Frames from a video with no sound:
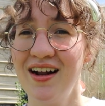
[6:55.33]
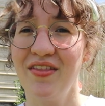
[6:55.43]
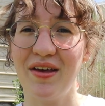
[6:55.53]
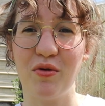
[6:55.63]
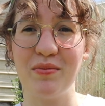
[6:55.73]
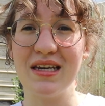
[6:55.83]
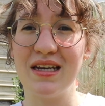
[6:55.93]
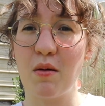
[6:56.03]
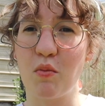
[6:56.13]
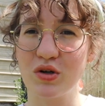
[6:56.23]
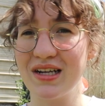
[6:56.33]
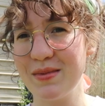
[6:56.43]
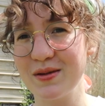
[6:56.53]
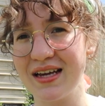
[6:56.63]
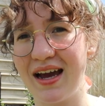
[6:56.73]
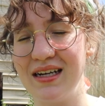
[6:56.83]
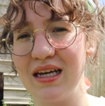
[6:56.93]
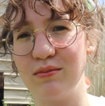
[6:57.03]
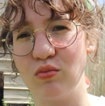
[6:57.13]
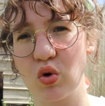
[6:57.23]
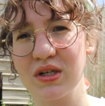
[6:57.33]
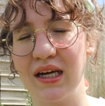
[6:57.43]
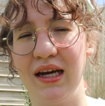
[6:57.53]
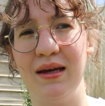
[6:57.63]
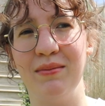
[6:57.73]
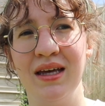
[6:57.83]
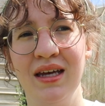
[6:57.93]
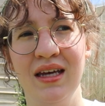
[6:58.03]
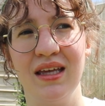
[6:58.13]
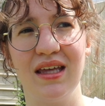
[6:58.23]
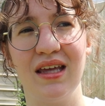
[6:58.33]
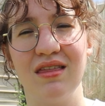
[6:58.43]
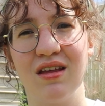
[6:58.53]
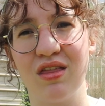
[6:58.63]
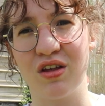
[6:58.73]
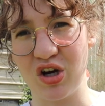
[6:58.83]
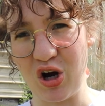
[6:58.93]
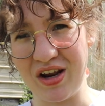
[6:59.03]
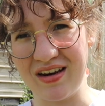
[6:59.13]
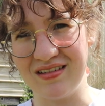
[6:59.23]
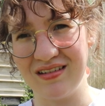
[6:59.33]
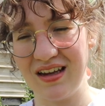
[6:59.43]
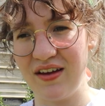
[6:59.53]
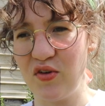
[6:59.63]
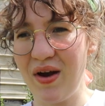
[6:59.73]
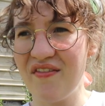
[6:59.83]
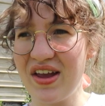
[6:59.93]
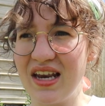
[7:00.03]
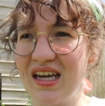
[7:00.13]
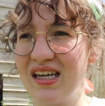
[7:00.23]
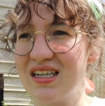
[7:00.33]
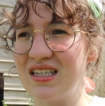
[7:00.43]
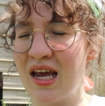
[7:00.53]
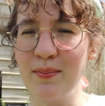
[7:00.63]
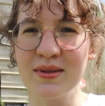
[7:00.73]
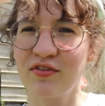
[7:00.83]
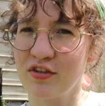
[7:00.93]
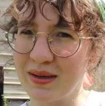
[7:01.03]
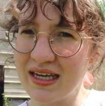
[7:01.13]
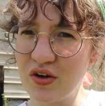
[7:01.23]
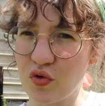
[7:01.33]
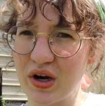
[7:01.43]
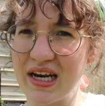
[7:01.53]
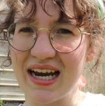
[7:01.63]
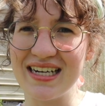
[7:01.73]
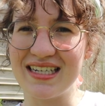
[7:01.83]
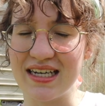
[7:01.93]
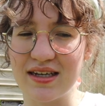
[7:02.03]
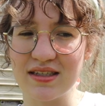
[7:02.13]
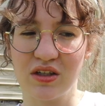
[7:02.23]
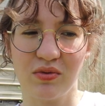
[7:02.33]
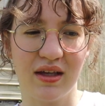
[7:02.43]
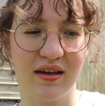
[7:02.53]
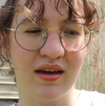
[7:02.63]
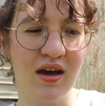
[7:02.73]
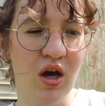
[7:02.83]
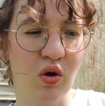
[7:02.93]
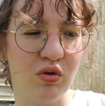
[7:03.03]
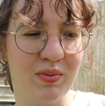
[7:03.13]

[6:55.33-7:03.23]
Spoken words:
that will mean more time outside and more time in the garden. If you have any tips for me or any ideas that you think would